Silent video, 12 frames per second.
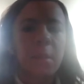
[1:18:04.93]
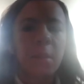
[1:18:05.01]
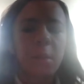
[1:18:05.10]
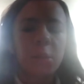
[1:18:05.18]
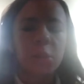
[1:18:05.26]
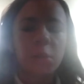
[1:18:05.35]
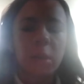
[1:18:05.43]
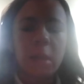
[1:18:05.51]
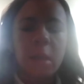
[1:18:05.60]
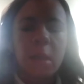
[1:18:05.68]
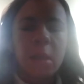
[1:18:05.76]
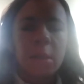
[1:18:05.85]
in the country.
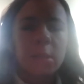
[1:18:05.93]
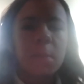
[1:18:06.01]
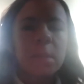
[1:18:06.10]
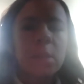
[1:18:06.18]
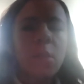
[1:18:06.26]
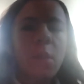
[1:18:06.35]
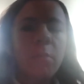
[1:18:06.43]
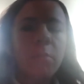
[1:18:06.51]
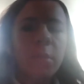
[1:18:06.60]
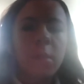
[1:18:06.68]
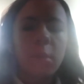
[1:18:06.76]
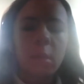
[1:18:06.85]
So it's
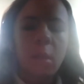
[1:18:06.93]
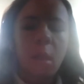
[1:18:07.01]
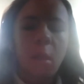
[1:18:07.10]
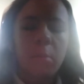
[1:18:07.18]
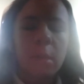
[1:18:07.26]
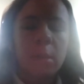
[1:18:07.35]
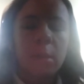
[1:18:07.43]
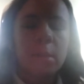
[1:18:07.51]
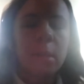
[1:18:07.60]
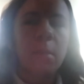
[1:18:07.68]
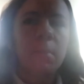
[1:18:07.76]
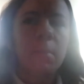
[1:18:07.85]
not broken up in
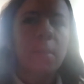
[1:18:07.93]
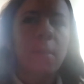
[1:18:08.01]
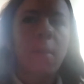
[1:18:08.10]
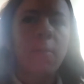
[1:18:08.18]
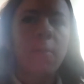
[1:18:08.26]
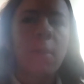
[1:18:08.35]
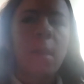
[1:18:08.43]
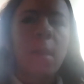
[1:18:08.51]
terms of